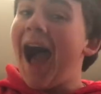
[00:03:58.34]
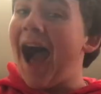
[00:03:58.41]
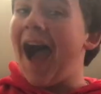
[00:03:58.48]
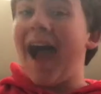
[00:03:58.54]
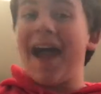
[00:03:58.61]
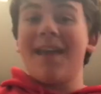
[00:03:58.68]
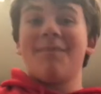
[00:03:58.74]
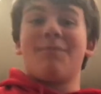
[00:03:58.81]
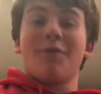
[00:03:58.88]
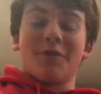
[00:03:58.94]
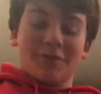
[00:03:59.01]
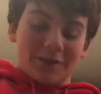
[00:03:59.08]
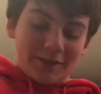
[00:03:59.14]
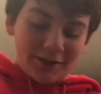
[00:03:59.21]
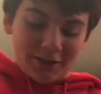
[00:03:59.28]
I
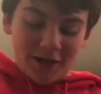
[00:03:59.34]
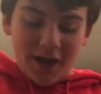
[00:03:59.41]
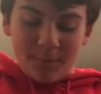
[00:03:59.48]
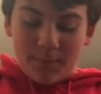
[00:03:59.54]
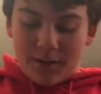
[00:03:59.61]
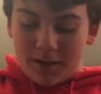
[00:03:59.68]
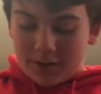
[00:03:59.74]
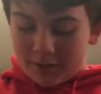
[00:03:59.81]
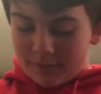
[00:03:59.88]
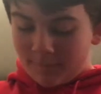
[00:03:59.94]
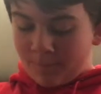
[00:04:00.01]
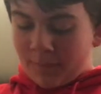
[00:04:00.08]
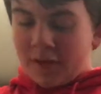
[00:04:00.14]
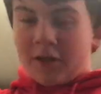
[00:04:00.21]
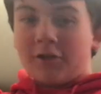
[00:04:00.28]
personally have the jackpot.
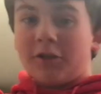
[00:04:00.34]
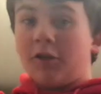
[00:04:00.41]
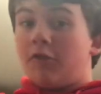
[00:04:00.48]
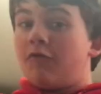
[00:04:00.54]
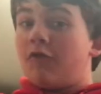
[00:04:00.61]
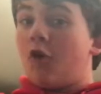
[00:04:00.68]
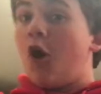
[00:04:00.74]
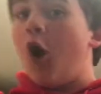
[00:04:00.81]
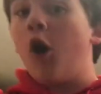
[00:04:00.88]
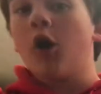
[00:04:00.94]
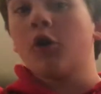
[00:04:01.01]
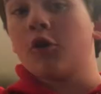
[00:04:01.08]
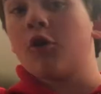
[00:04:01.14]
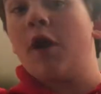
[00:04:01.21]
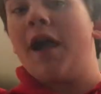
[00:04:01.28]
So, for
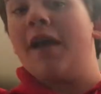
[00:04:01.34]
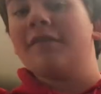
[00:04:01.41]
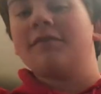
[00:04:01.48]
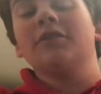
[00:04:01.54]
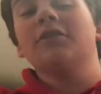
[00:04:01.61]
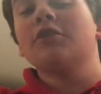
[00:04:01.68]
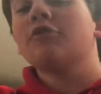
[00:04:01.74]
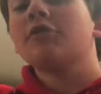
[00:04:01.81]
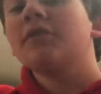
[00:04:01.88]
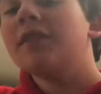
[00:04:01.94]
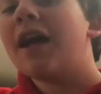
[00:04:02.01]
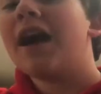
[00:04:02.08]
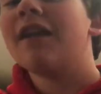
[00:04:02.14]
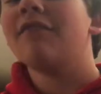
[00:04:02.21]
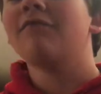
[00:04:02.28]
autographs, there's a
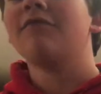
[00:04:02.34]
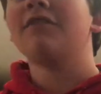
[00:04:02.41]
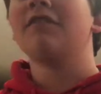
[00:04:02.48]
lot of